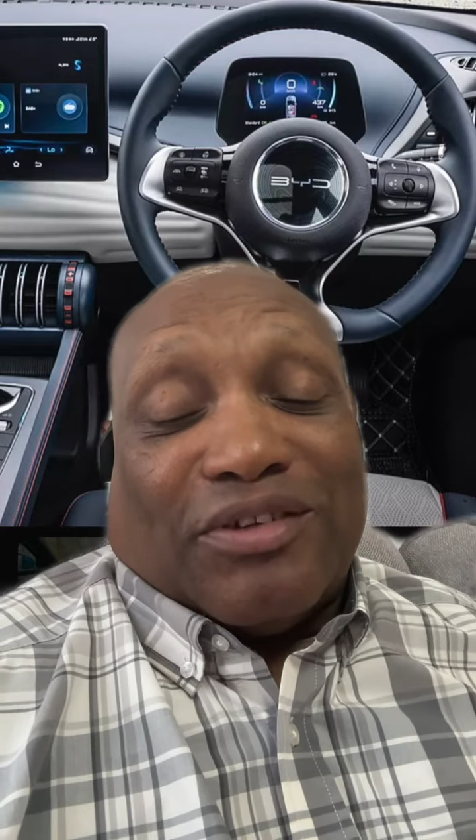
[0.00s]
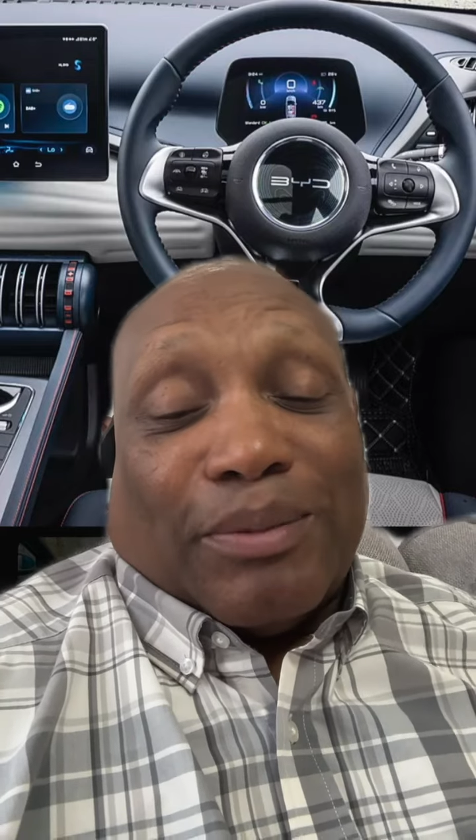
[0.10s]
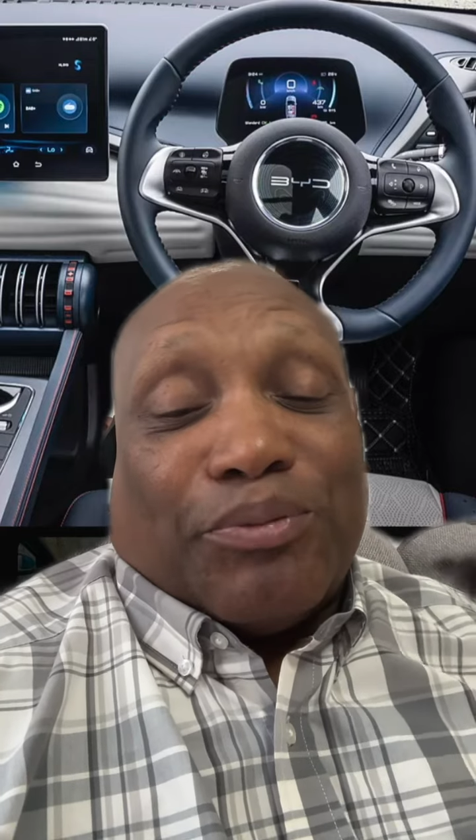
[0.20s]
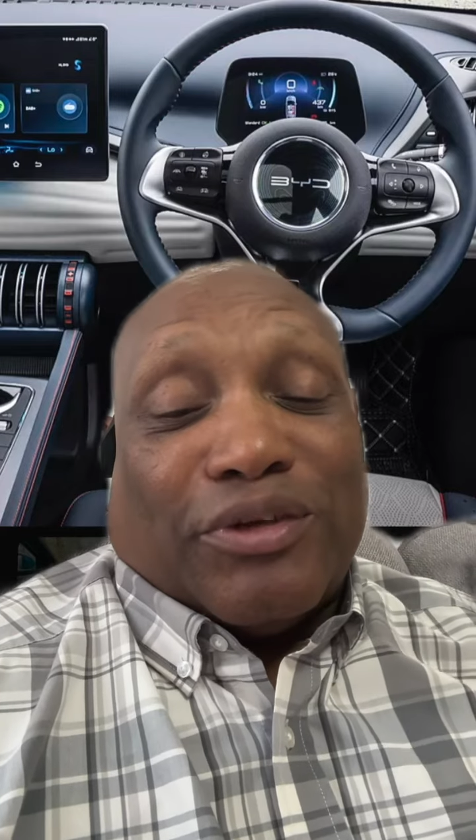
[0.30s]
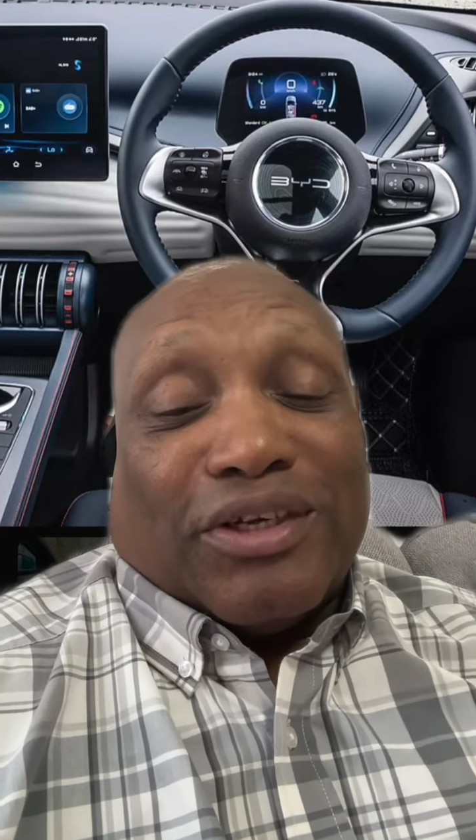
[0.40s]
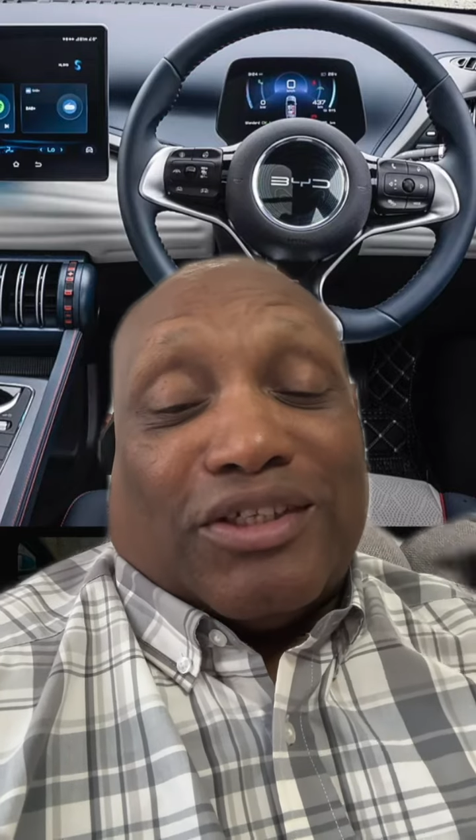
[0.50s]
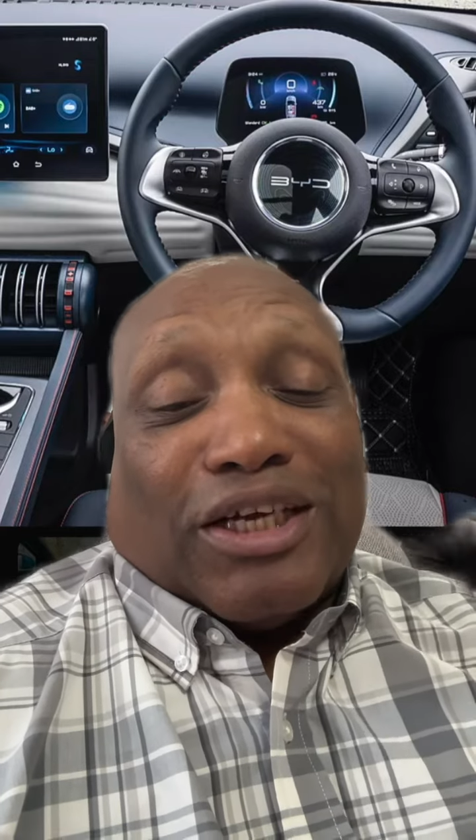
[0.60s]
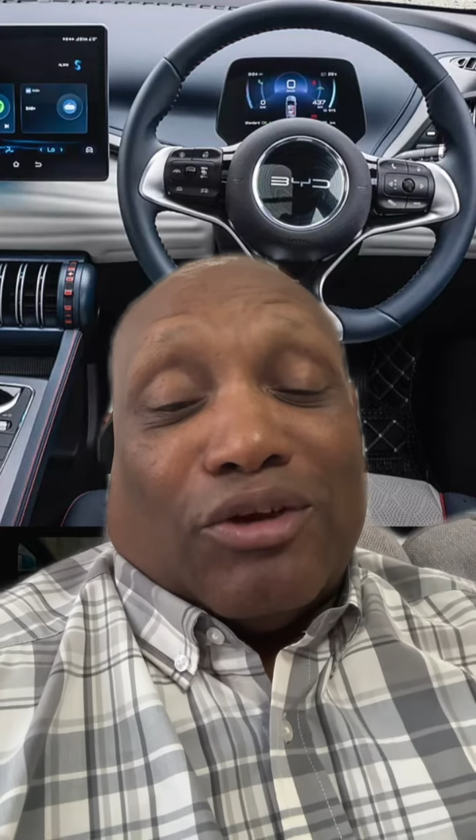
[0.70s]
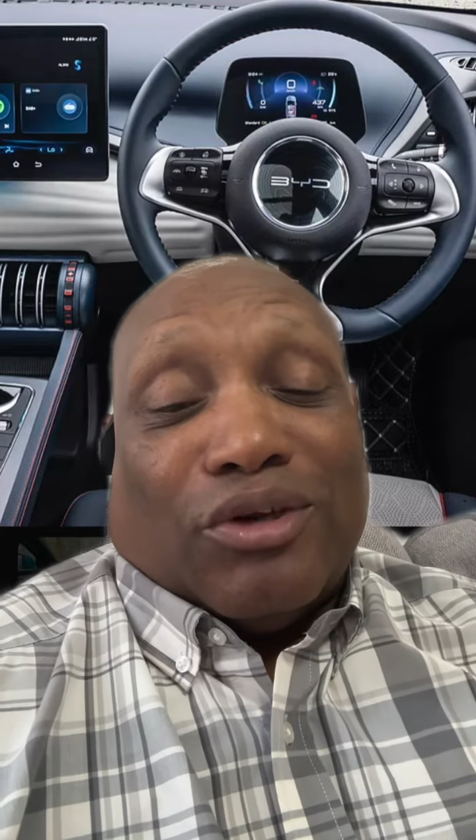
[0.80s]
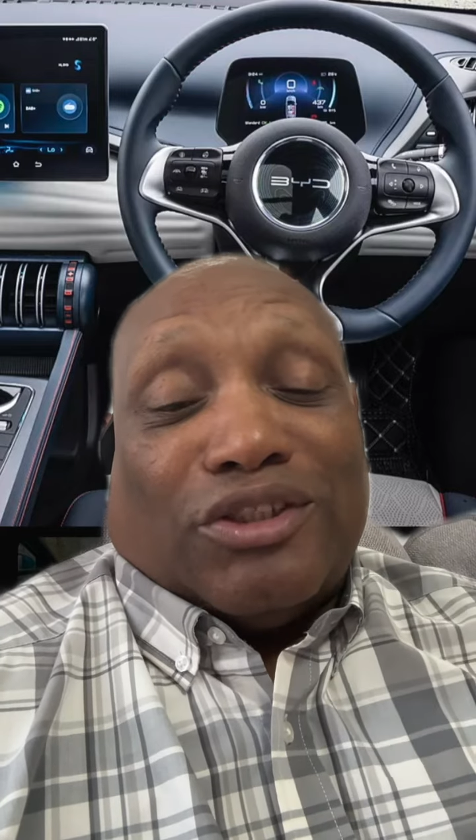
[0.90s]
and I appreciate
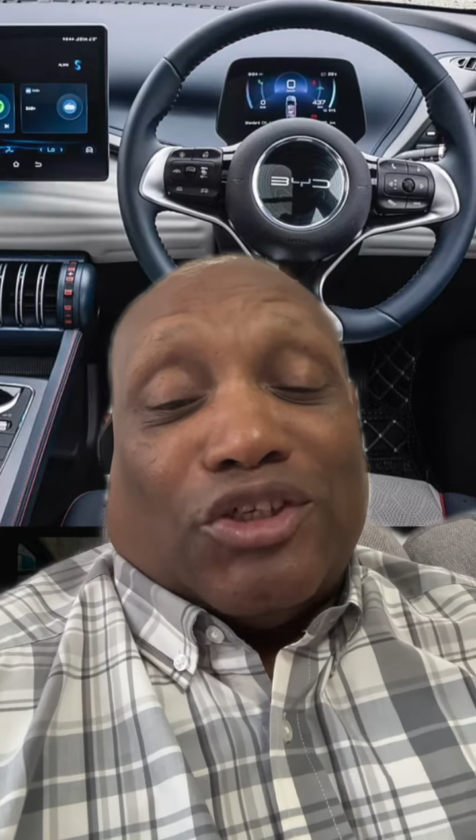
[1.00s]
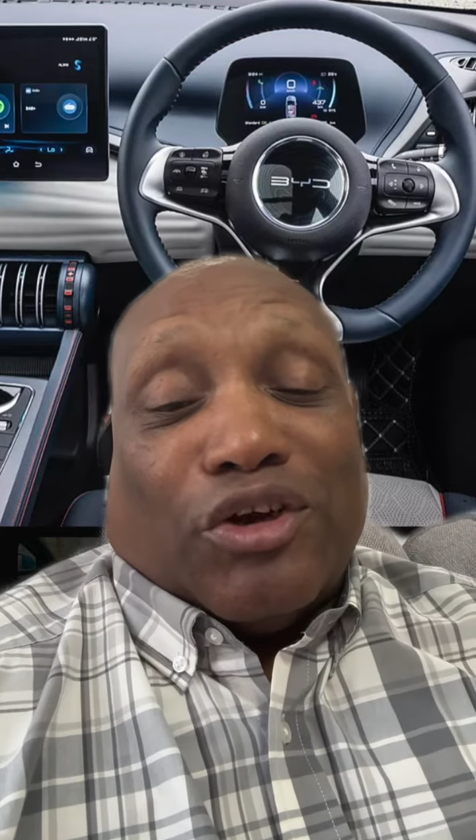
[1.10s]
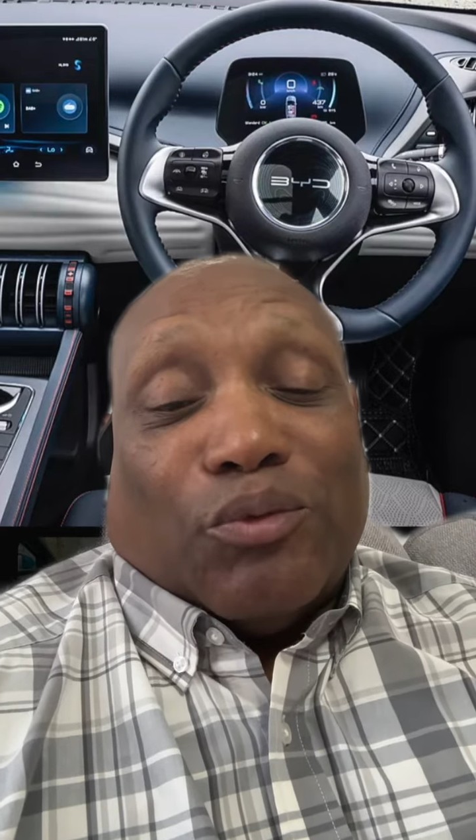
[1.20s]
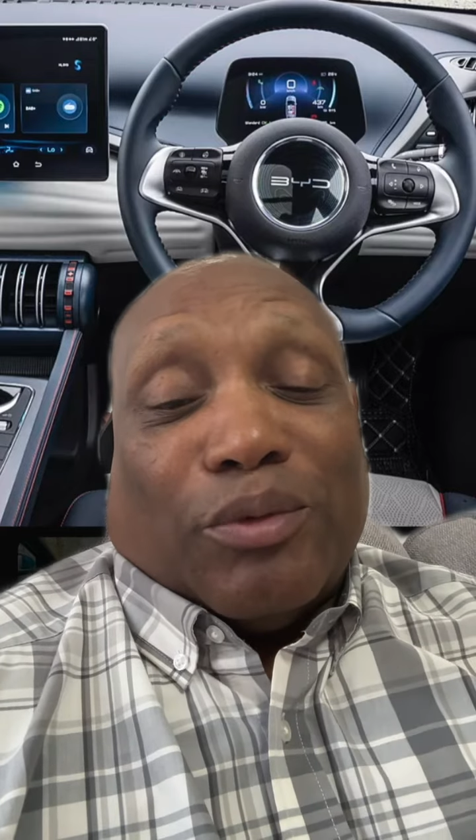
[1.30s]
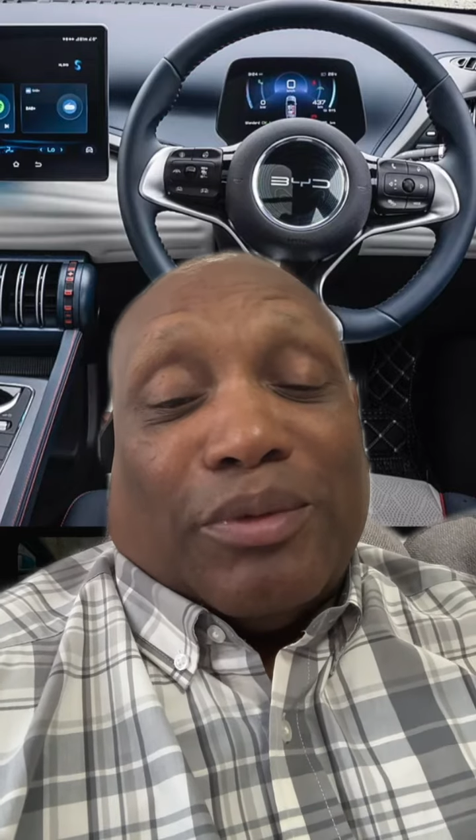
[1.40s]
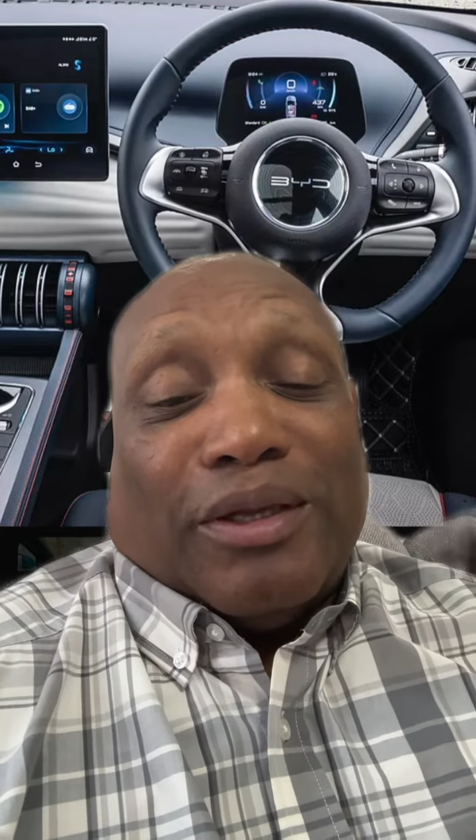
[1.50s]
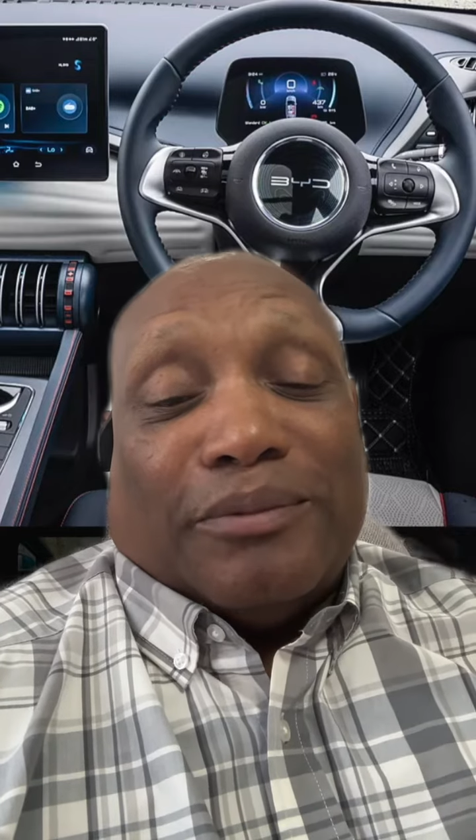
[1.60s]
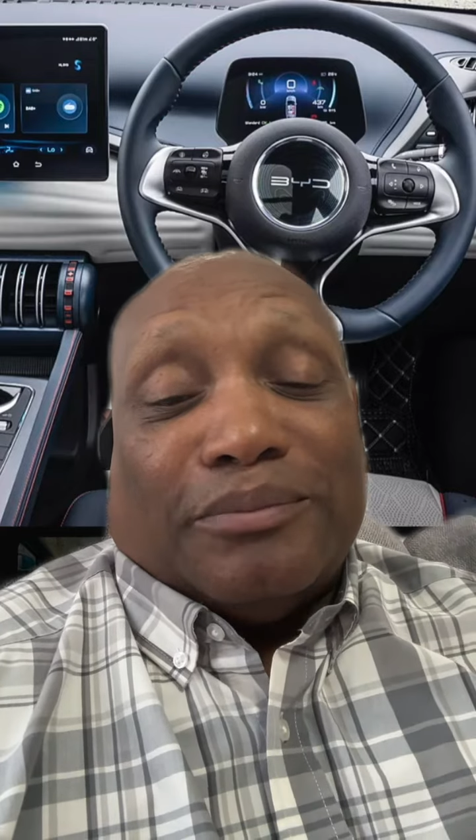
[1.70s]
y'all on this journey with me.